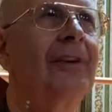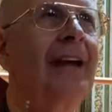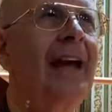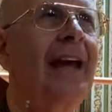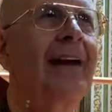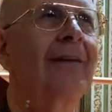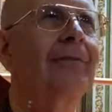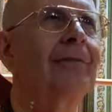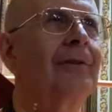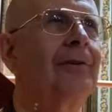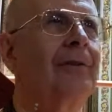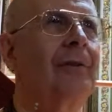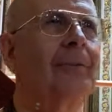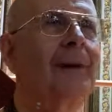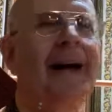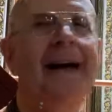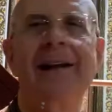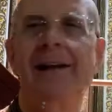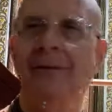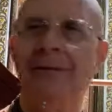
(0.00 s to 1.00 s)
after the
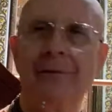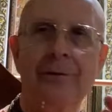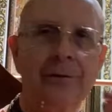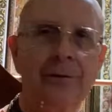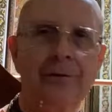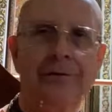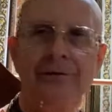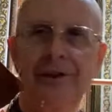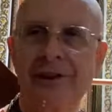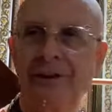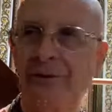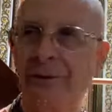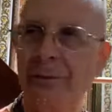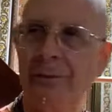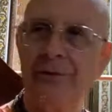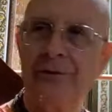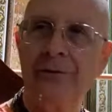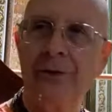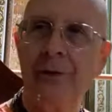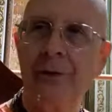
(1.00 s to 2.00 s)
Battle of Kurukshetra
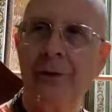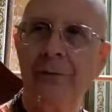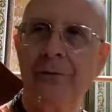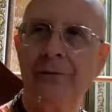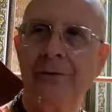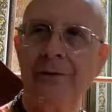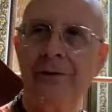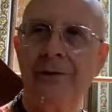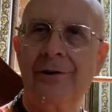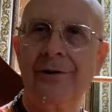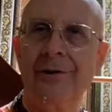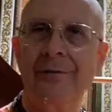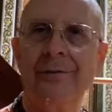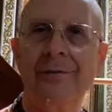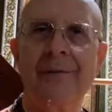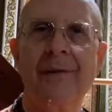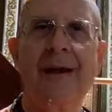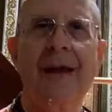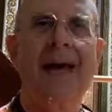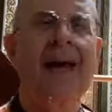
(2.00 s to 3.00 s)
was over,
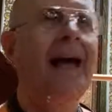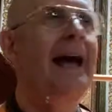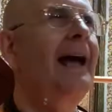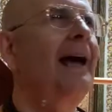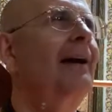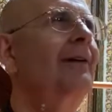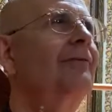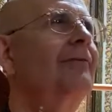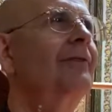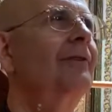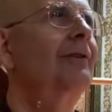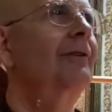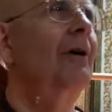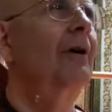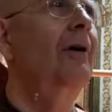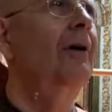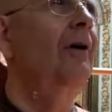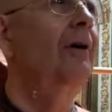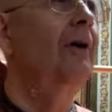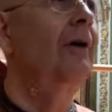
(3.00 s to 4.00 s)
after
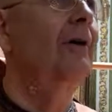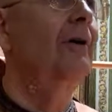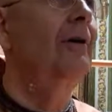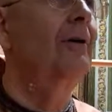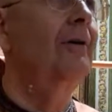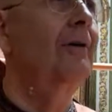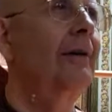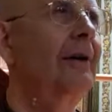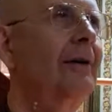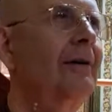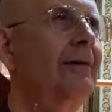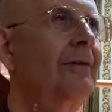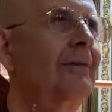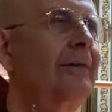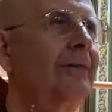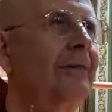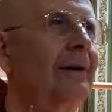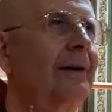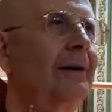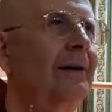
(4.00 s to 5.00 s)
all of
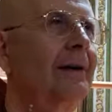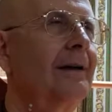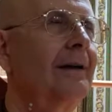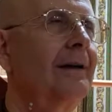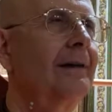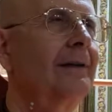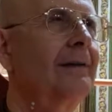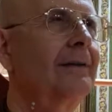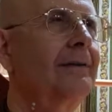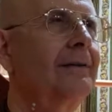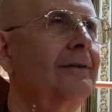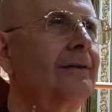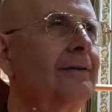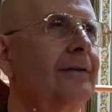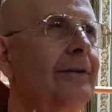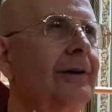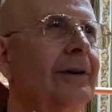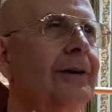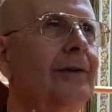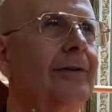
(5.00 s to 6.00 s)

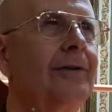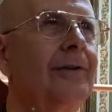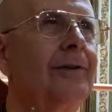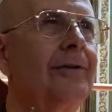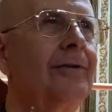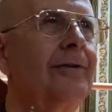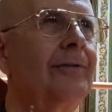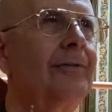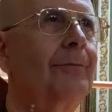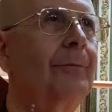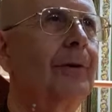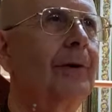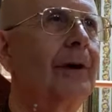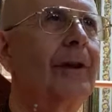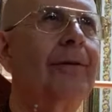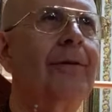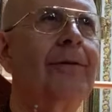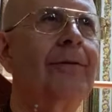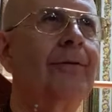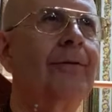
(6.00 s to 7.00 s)
Duryodhana's
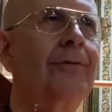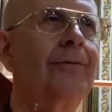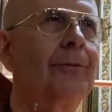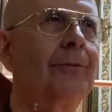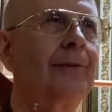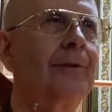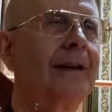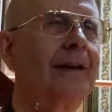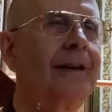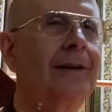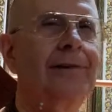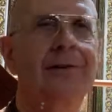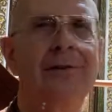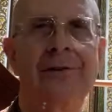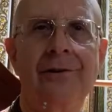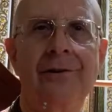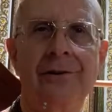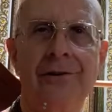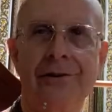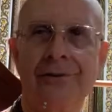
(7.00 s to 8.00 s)
brothers were
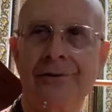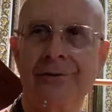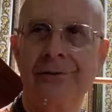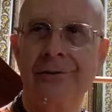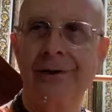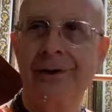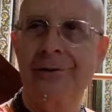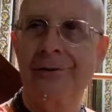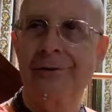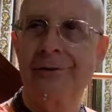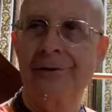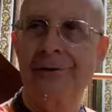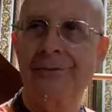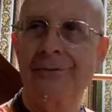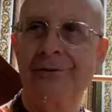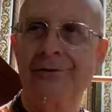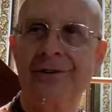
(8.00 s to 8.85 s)
killed and Duryodhana was